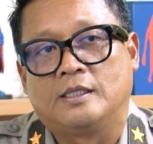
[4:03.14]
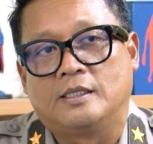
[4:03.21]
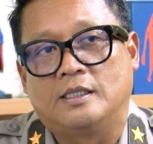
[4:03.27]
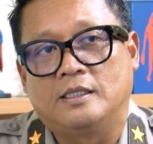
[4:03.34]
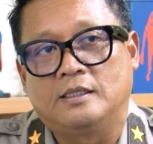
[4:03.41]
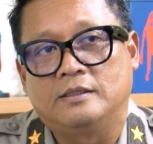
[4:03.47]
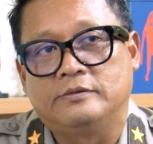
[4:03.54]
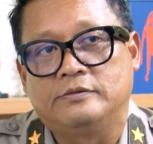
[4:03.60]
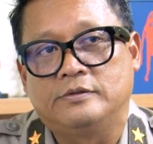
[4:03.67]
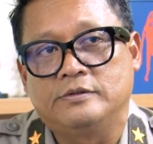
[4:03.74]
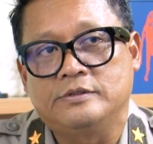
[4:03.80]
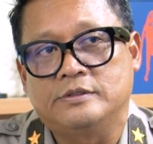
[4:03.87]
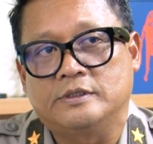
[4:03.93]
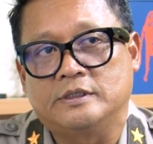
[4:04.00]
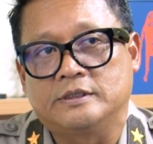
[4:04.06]
I
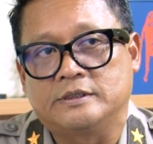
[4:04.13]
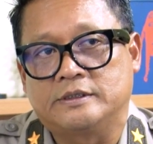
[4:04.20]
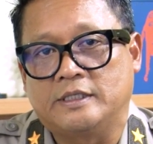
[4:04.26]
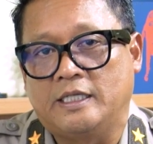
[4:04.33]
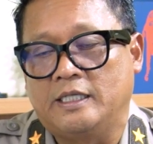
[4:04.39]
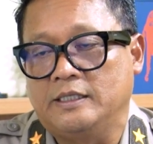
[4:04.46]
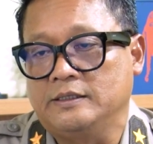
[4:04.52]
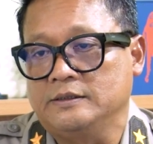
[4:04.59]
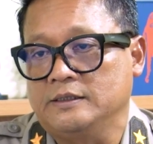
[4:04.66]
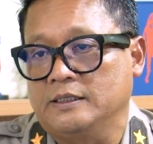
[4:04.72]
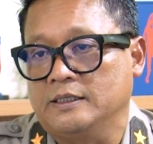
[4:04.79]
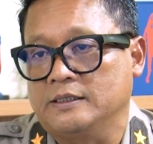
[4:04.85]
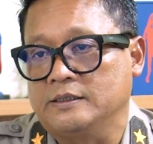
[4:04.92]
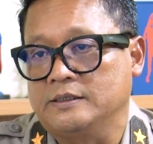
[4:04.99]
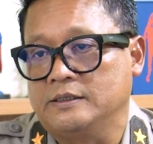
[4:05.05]
was assigned
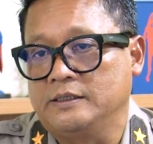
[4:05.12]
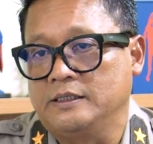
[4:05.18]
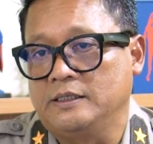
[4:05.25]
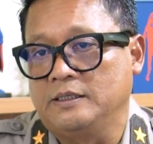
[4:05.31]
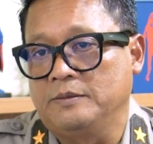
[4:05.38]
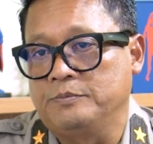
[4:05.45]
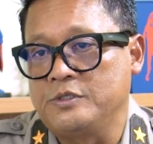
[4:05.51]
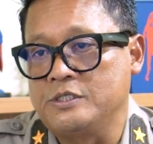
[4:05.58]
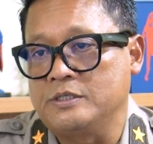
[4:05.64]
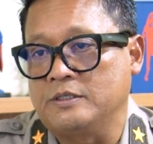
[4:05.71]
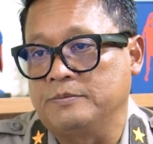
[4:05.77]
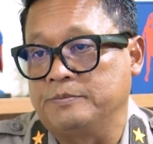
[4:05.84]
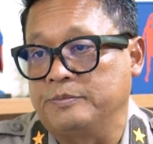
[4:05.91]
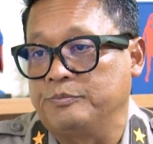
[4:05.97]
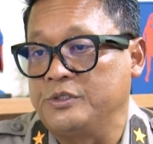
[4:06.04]
as the
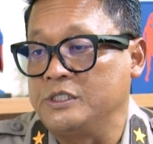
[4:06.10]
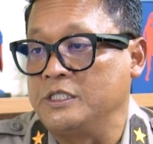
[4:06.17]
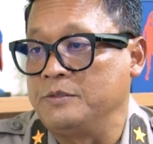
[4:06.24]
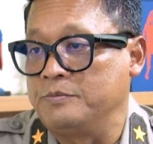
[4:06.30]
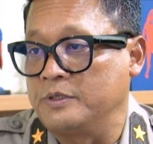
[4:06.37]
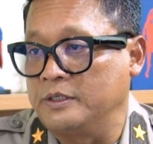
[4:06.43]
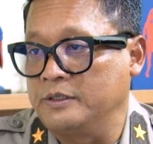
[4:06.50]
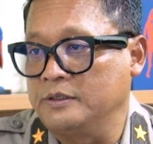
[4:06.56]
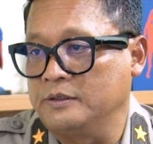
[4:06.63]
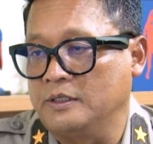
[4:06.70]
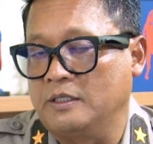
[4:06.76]
peacekeeper.